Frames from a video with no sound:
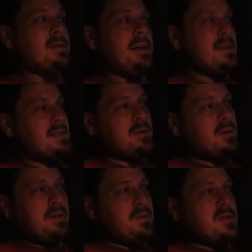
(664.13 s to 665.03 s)
and it's still
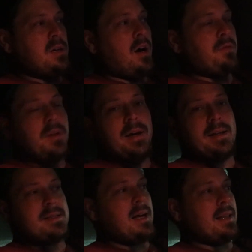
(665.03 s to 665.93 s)
leaving soft. Like,
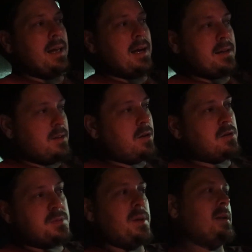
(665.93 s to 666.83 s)
it's not like, you know,
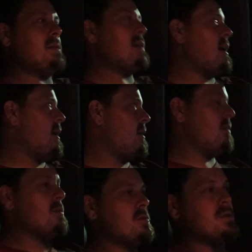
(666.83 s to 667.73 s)
spinning the
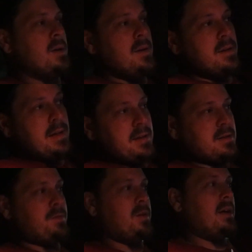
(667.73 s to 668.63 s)
tires. It
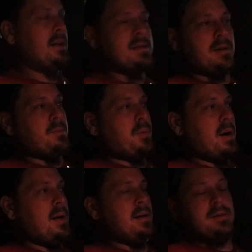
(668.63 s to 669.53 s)
doesn't feel like it's gonna
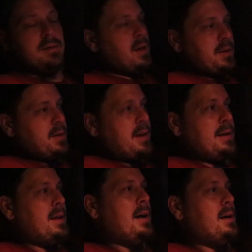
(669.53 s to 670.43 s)
break. Nothing
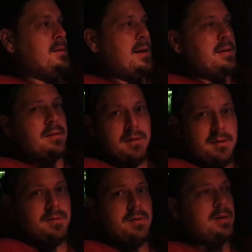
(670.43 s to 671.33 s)
like that. It
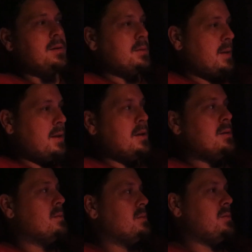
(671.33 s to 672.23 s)
literally
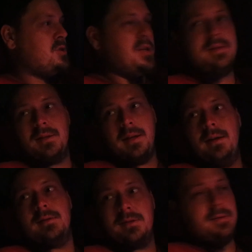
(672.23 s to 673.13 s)
shits and
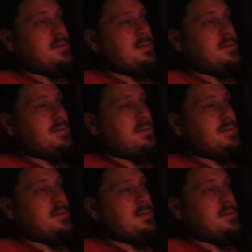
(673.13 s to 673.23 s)
gets.